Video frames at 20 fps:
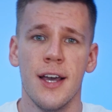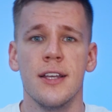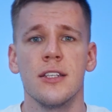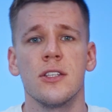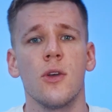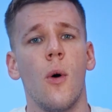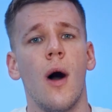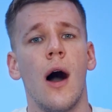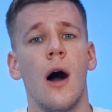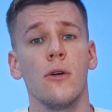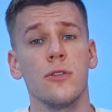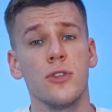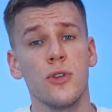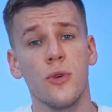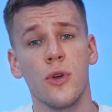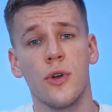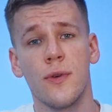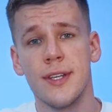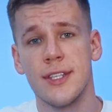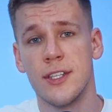So how do
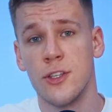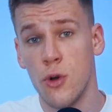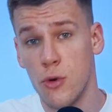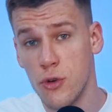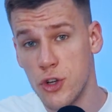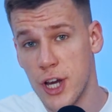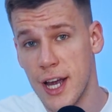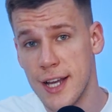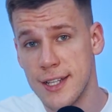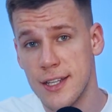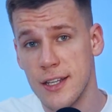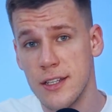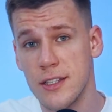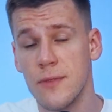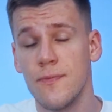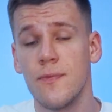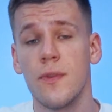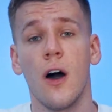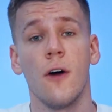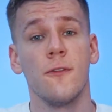you increase your
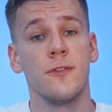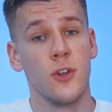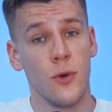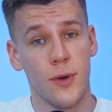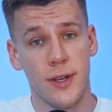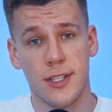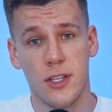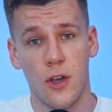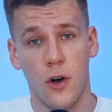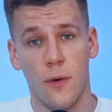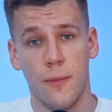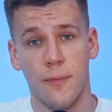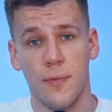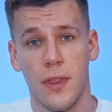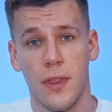chances of doing so?